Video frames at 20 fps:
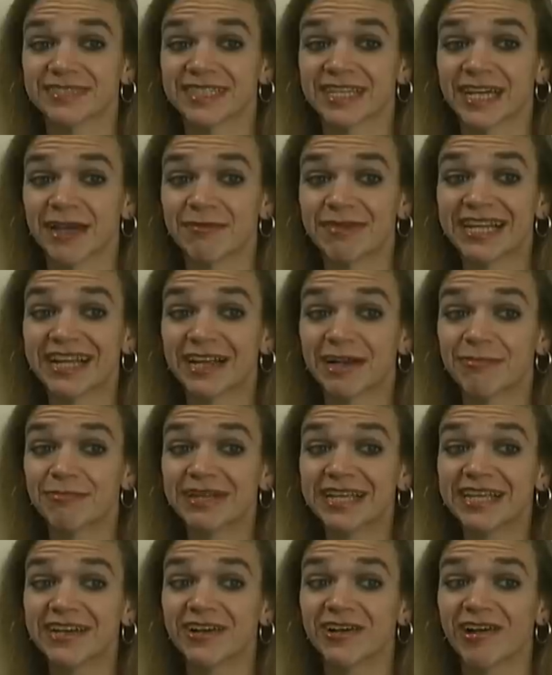Coming out of
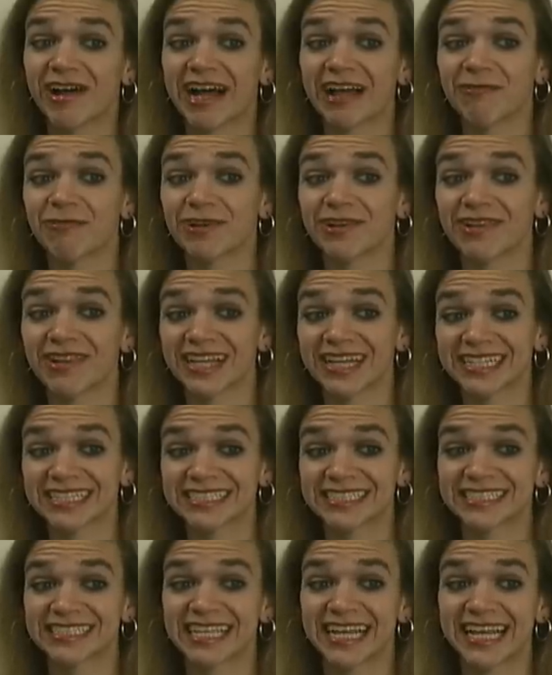BL, I
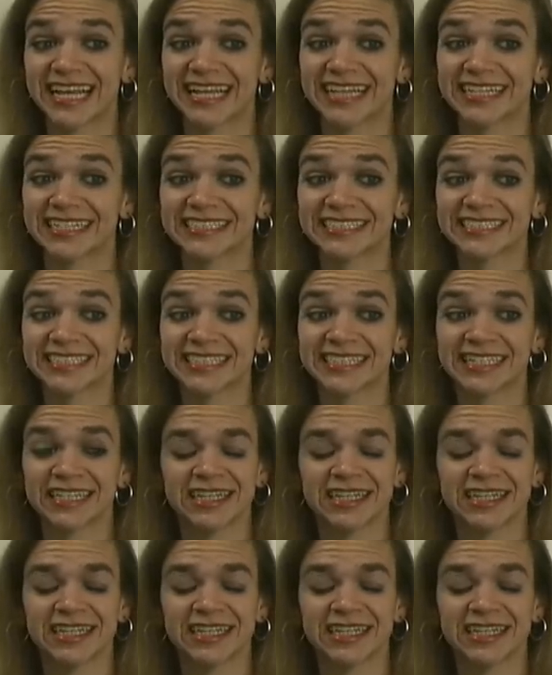realized that,